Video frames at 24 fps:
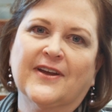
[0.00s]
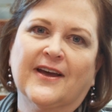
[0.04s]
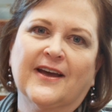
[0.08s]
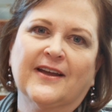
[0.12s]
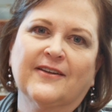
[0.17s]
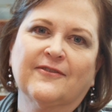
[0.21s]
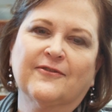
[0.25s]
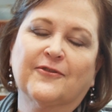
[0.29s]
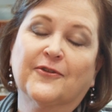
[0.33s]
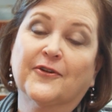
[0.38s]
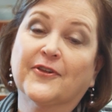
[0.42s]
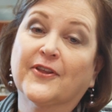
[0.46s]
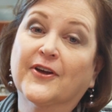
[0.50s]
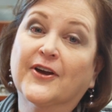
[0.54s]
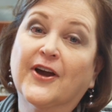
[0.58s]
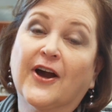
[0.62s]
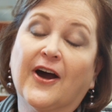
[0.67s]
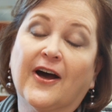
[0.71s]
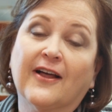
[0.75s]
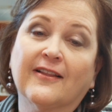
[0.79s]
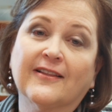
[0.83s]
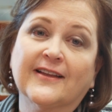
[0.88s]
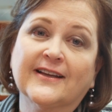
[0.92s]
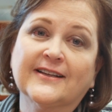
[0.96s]
done for the
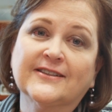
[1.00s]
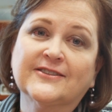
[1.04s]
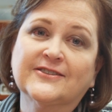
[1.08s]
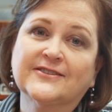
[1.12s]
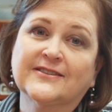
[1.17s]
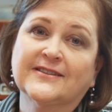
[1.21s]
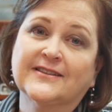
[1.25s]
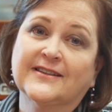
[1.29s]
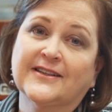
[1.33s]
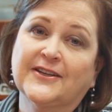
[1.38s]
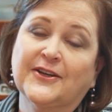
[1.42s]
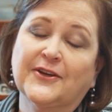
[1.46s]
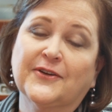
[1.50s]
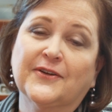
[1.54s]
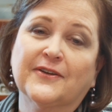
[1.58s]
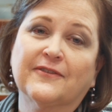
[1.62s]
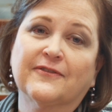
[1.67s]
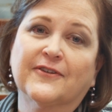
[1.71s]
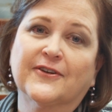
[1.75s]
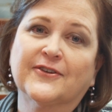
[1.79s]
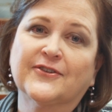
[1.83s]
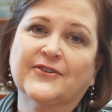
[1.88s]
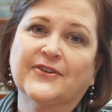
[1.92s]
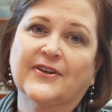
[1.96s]
college and the
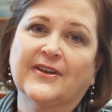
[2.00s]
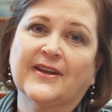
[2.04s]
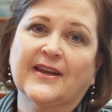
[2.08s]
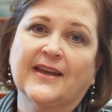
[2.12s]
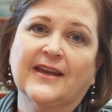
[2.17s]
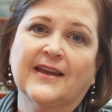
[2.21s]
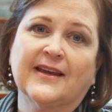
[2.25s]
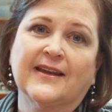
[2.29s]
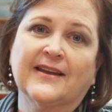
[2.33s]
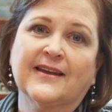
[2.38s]
university.